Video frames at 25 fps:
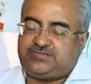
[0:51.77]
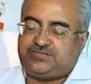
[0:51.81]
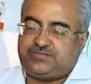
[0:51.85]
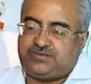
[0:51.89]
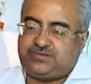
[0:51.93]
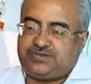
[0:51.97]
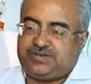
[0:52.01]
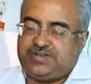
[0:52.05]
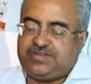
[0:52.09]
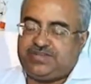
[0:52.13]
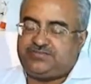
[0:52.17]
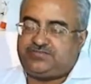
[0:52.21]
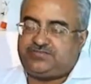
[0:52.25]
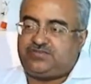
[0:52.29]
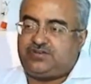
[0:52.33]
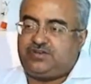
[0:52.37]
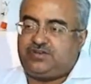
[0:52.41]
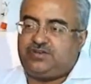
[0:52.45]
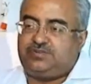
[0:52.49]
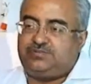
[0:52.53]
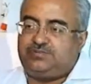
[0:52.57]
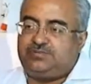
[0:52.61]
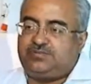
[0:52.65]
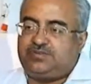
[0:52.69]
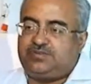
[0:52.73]
right
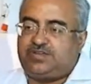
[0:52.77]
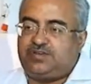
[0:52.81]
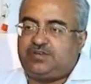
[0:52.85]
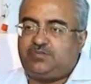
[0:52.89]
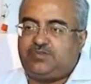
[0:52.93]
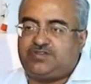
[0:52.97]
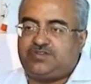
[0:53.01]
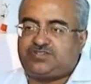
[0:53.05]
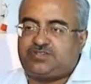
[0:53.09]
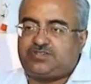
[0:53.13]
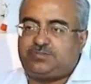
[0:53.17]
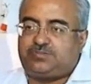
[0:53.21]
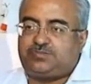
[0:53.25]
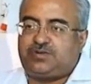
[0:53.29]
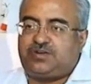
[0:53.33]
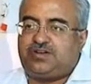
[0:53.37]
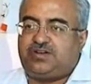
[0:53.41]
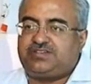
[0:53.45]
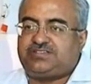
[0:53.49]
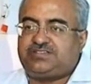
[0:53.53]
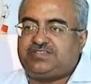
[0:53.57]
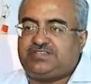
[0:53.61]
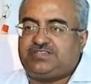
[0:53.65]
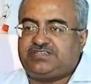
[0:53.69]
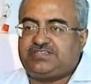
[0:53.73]
from conventional
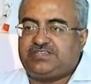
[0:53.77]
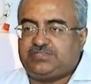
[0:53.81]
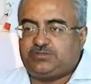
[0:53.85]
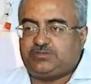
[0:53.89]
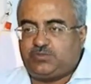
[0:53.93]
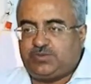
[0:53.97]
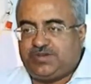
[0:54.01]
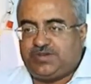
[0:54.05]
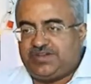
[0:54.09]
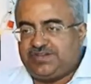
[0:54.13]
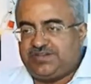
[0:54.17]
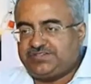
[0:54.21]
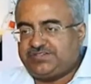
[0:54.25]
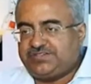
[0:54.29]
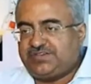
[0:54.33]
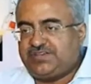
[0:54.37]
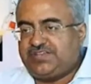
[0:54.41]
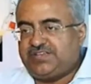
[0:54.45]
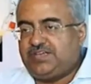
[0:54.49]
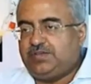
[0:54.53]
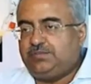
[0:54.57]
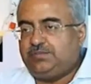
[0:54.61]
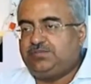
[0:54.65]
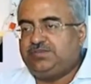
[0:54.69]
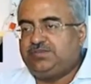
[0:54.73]
products such as wires and
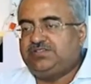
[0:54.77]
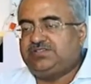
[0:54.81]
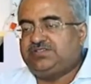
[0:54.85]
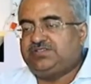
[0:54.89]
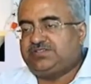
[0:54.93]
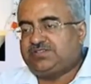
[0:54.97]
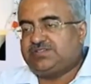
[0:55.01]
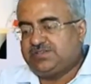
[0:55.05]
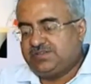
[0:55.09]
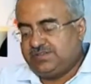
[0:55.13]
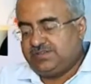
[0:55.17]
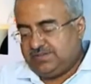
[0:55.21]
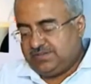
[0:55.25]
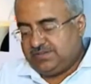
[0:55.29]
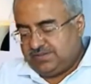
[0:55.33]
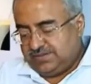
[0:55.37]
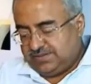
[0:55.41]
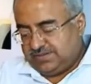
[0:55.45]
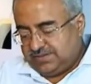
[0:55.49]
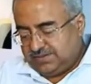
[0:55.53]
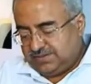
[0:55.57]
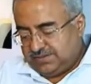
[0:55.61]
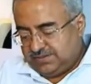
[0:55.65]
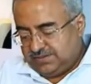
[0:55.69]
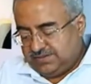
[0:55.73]
cables,
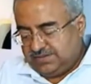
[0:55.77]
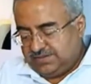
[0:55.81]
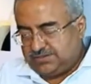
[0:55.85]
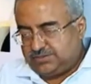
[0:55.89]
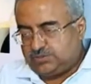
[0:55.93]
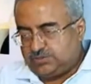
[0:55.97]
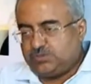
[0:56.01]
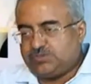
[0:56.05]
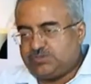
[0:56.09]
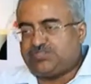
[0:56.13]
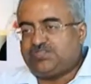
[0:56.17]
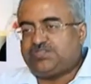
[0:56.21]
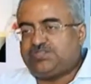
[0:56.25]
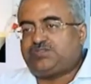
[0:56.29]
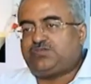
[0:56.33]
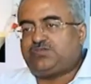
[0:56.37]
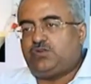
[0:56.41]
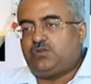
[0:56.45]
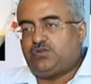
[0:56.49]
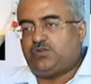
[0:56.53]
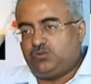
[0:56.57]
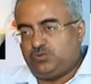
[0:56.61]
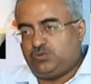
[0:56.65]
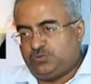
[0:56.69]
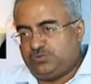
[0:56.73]
uh, switches
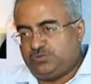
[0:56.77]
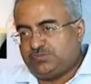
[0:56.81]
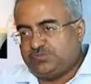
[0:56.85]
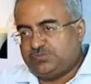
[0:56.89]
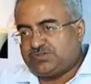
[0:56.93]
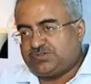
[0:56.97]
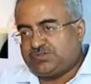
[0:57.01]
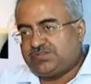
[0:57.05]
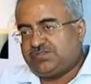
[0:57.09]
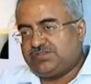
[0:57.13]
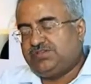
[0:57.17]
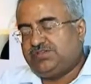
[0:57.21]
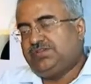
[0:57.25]
for homes,